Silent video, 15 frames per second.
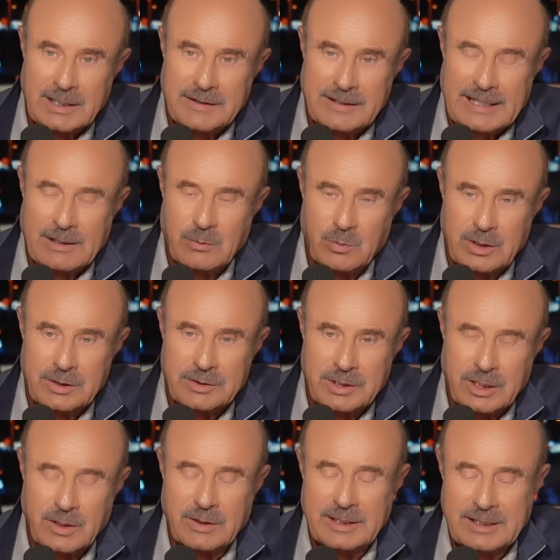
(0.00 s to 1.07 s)
that we're
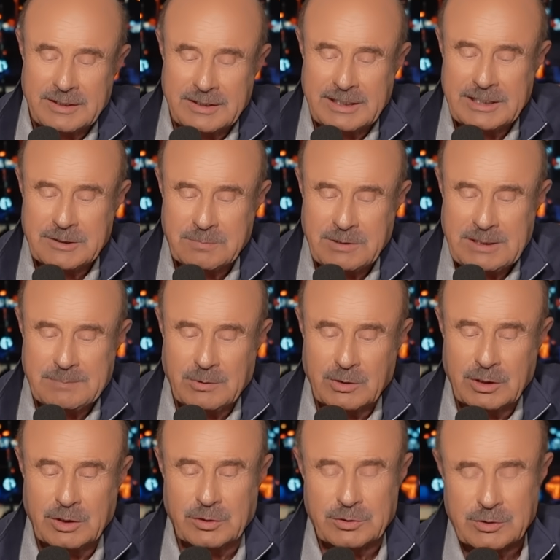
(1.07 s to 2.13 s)
turning these
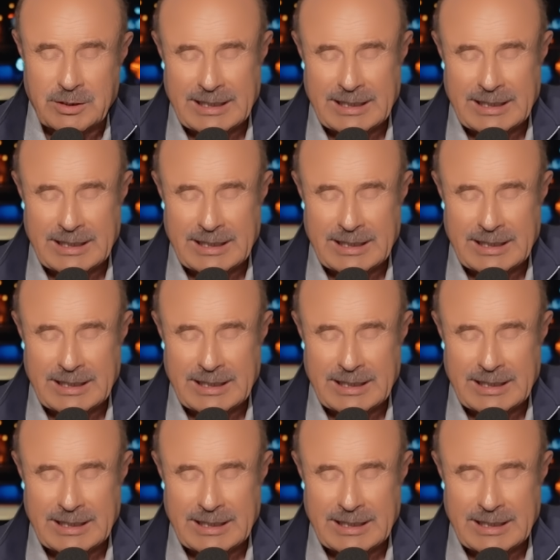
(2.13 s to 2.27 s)
people loose?